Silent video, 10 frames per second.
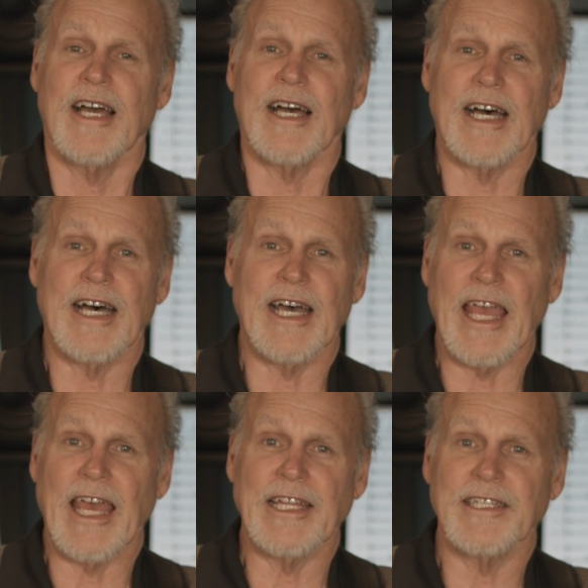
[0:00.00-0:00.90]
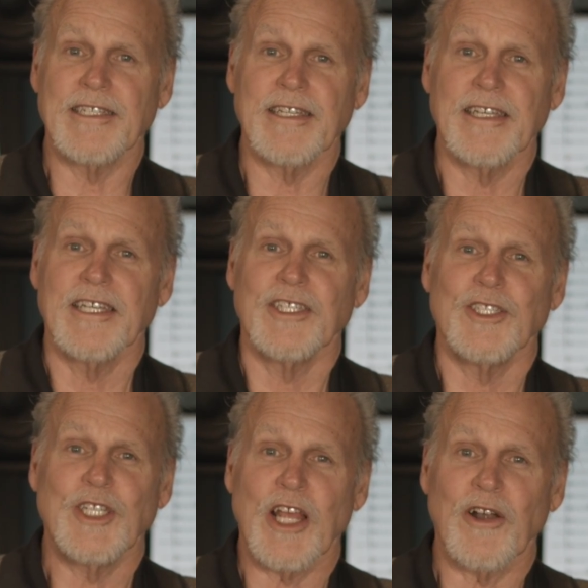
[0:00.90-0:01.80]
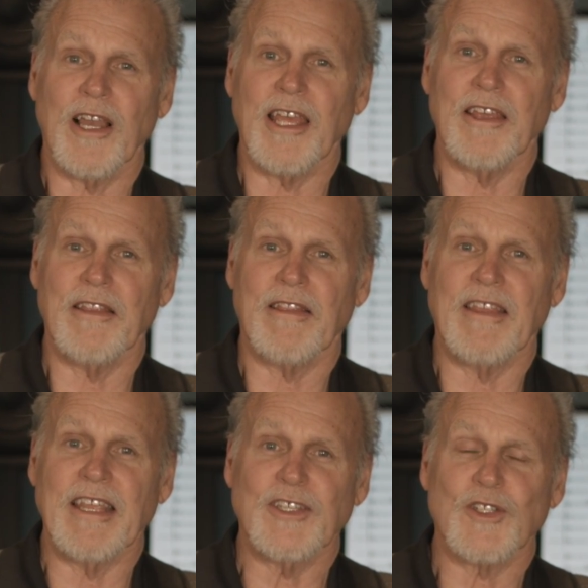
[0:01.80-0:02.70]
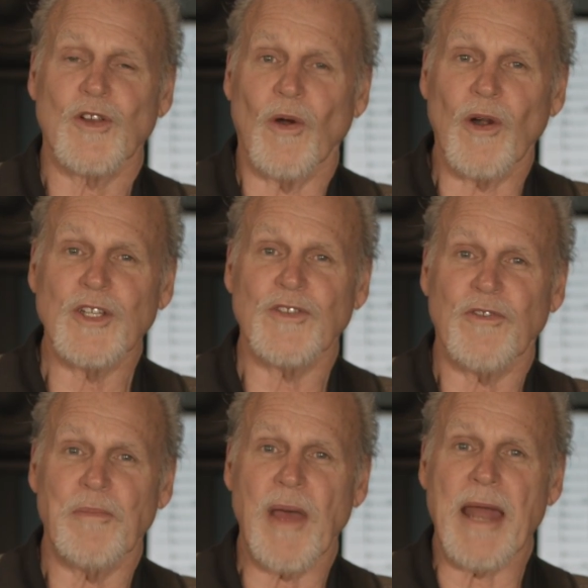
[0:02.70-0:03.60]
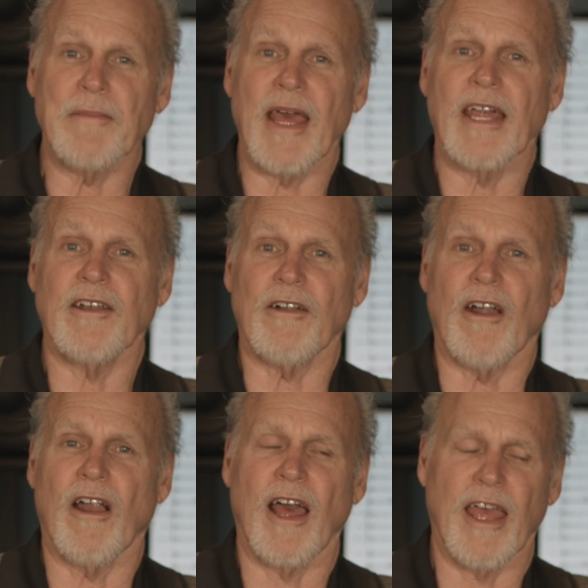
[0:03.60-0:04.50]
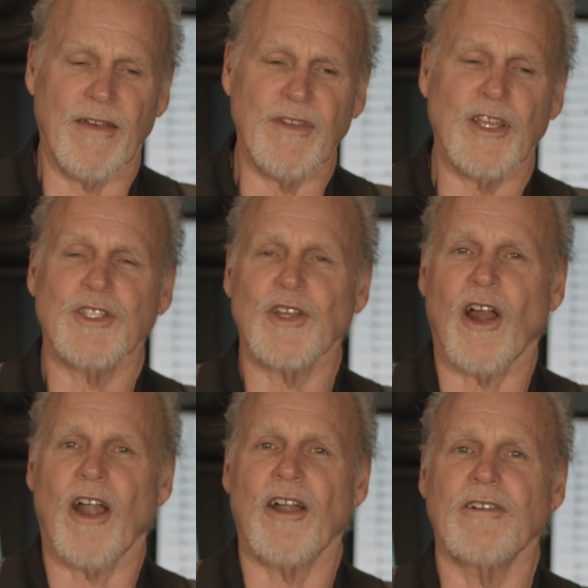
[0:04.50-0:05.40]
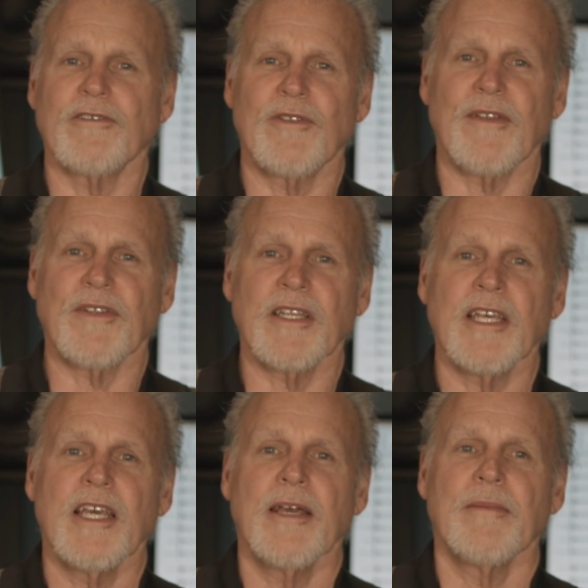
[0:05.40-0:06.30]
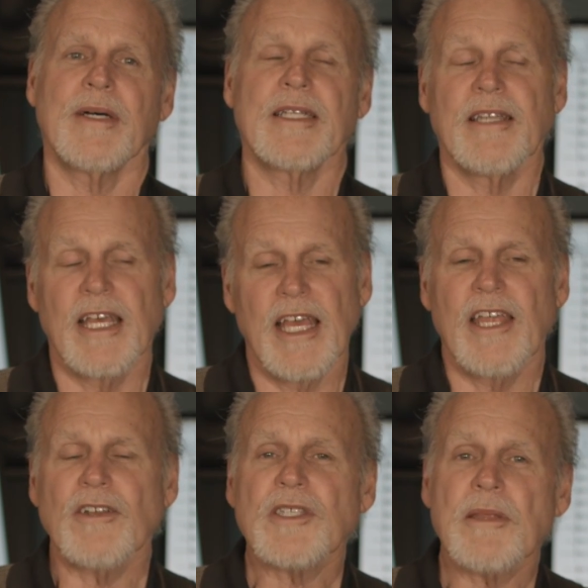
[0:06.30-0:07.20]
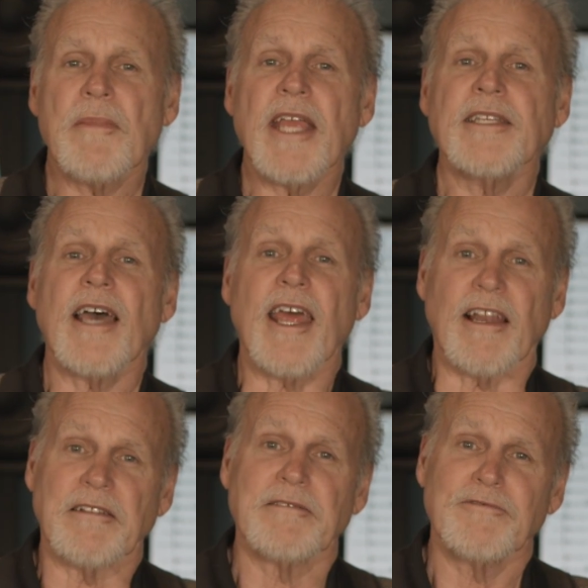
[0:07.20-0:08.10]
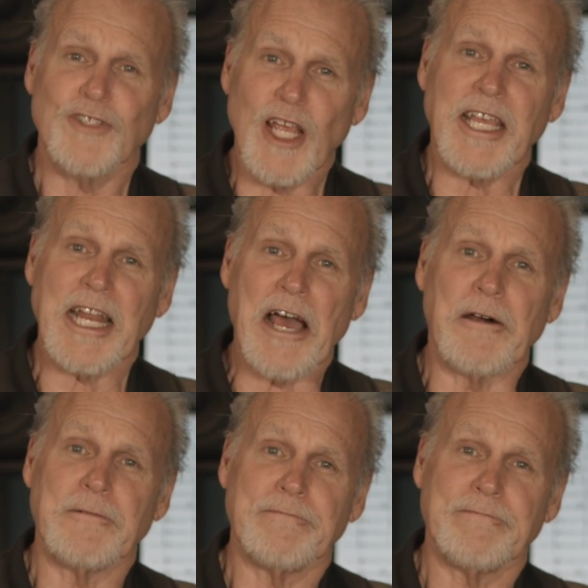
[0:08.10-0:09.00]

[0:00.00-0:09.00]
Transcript: And generally the scores for Batman are heavy guitar driven. But here's the main title. Check it out.